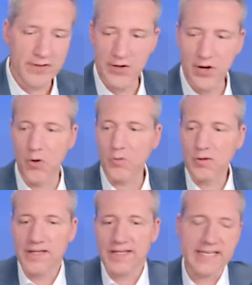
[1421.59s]
you know,
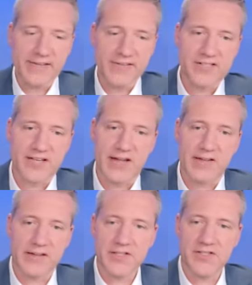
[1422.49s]
he even said,
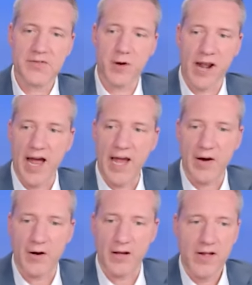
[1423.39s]
listen, when I,
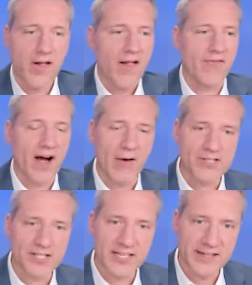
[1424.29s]
if I
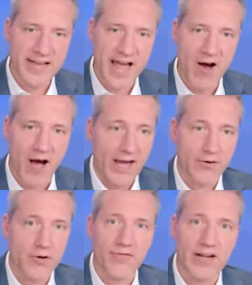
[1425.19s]
was a kid now, I
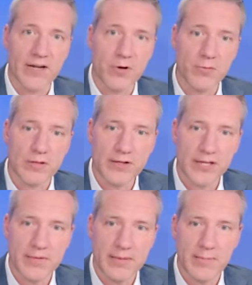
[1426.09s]
don't know if anyone would look
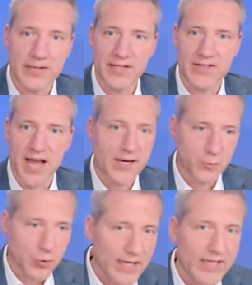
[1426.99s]
at me because I
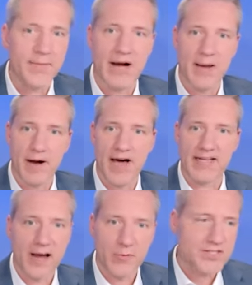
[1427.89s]
grew into my
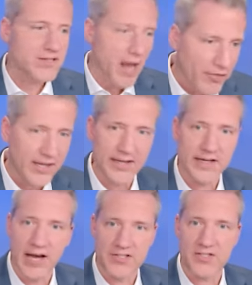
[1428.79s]
body. I was nothing in
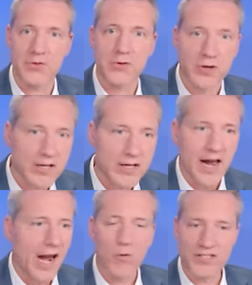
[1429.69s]
high school.
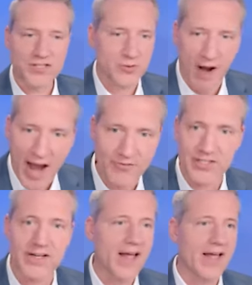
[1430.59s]
I wasn't
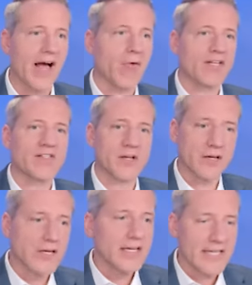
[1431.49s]
drafted. I, I went
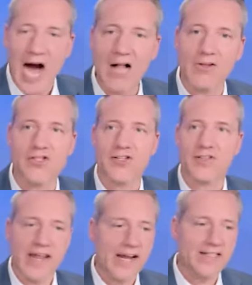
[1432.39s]
to college and
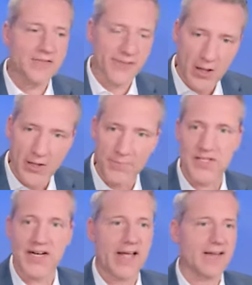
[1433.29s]
then I developed
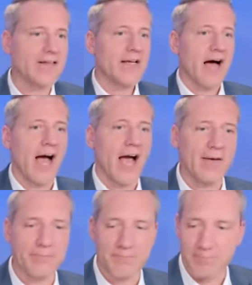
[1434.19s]
and I, I